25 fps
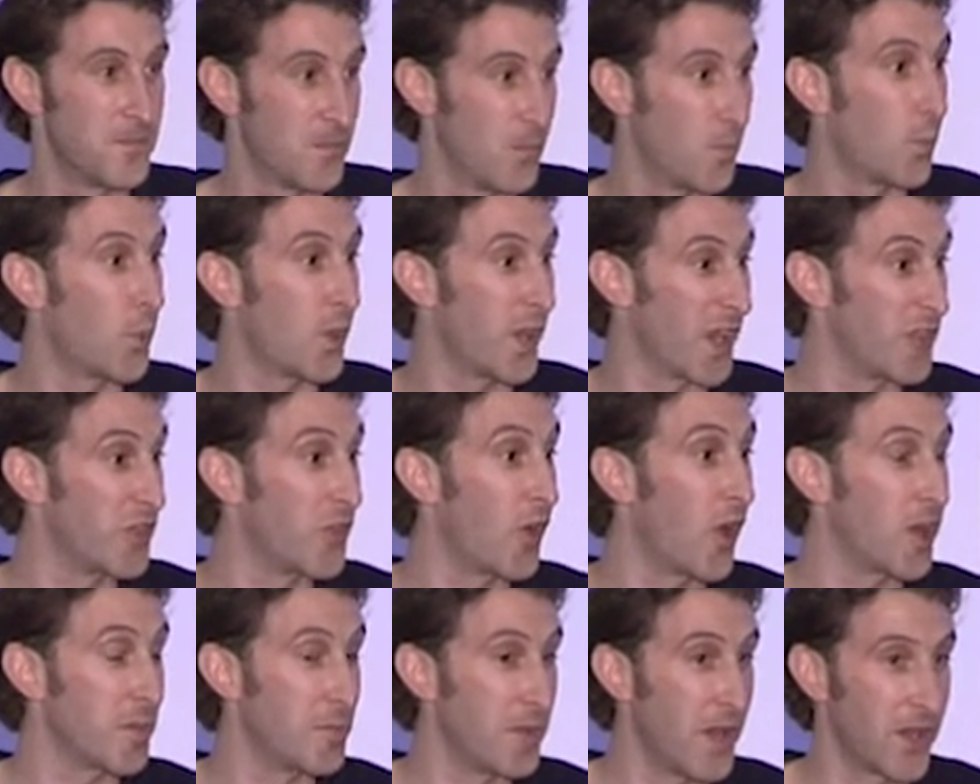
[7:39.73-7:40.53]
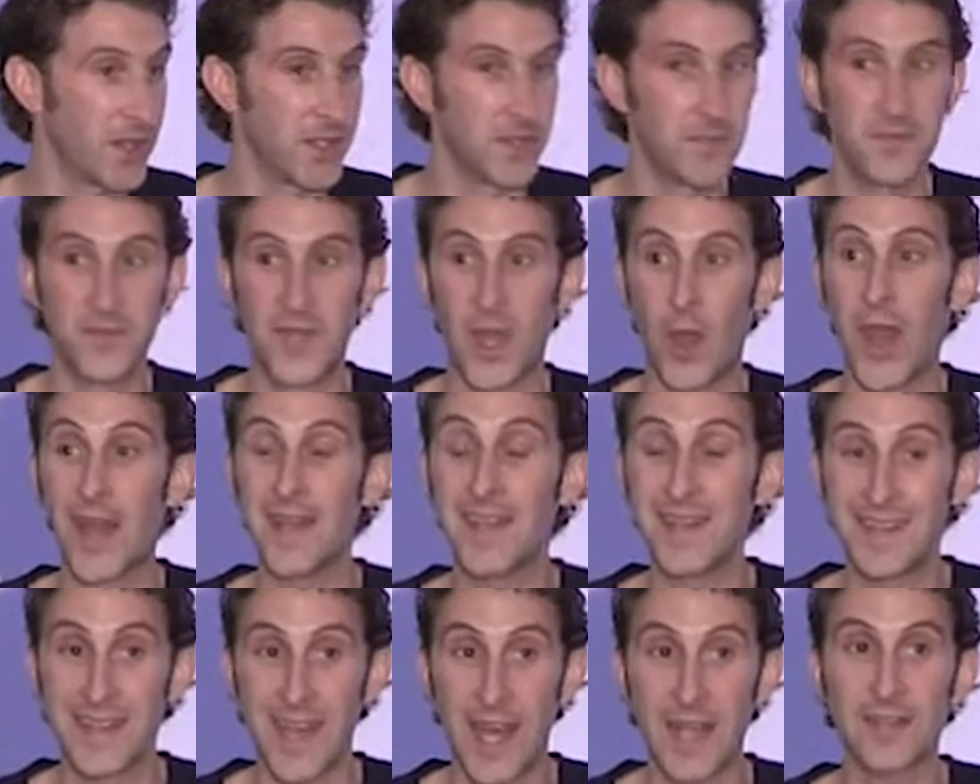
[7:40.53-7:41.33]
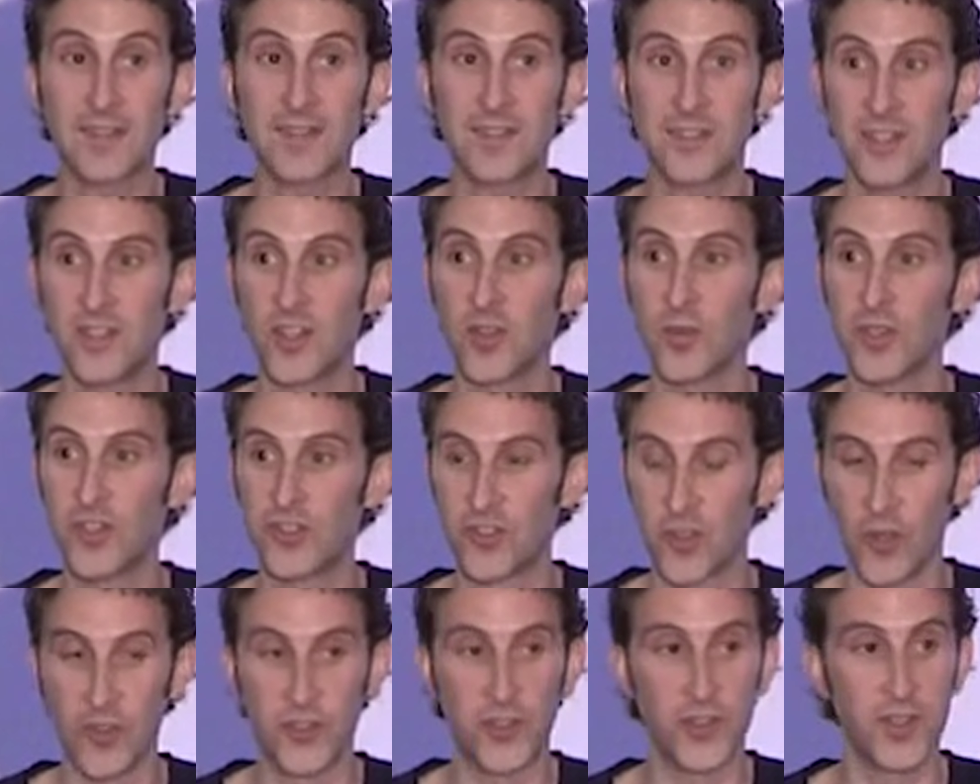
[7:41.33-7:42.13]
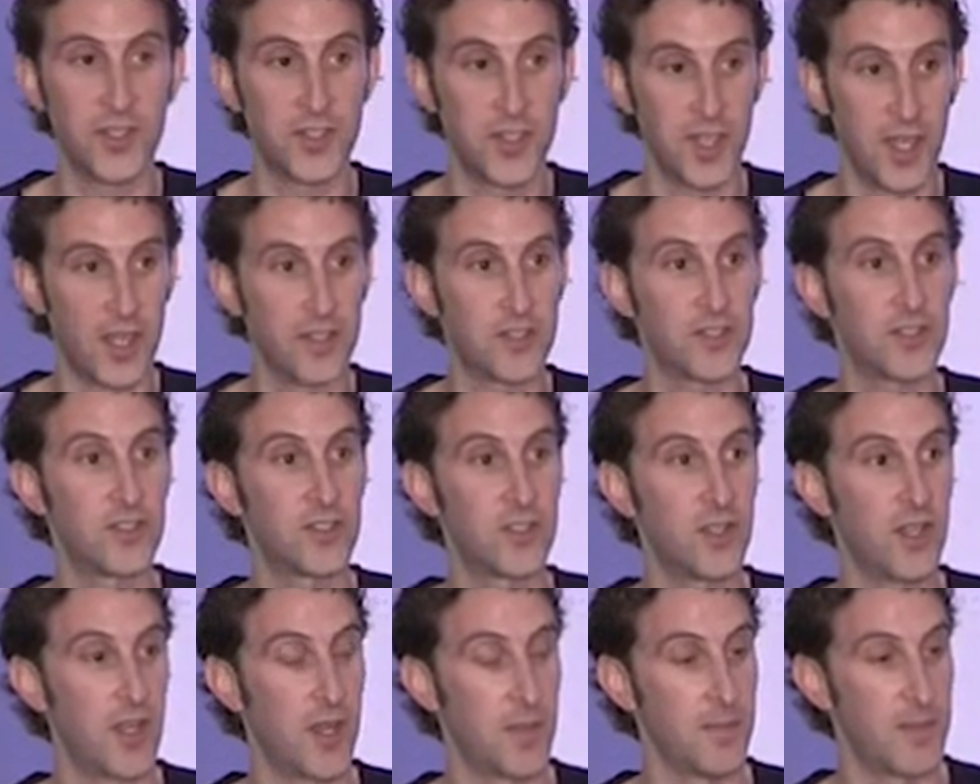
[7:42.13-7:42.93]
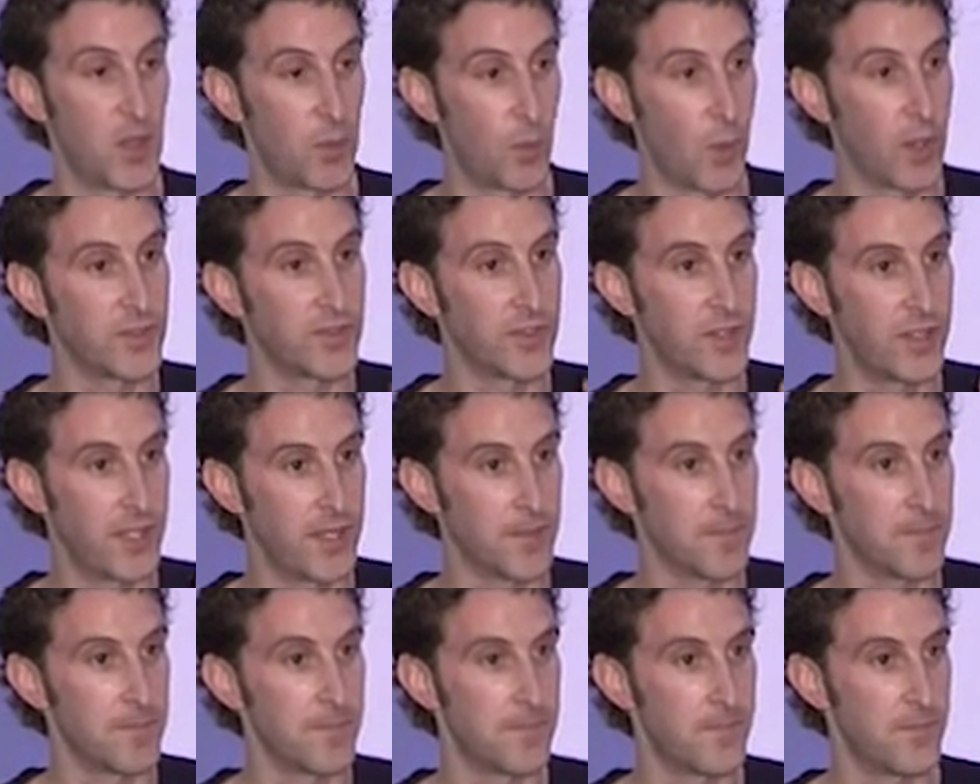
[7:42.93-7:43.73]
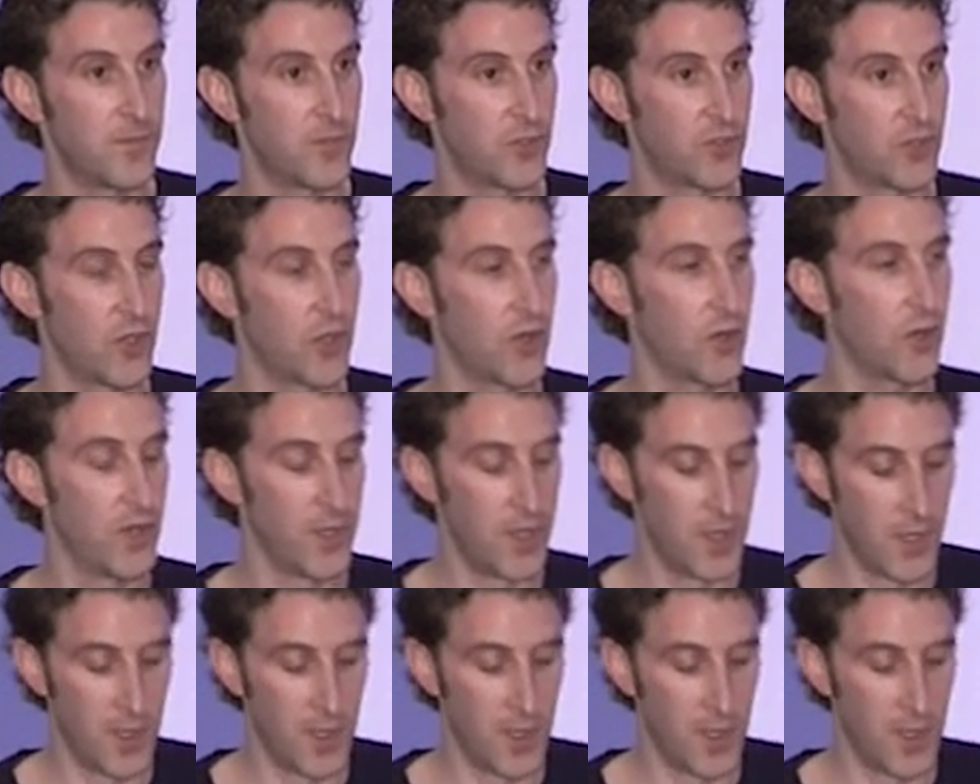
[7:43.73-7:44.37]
what I thought about it. Now, I did not see the results of the test. They went to him. So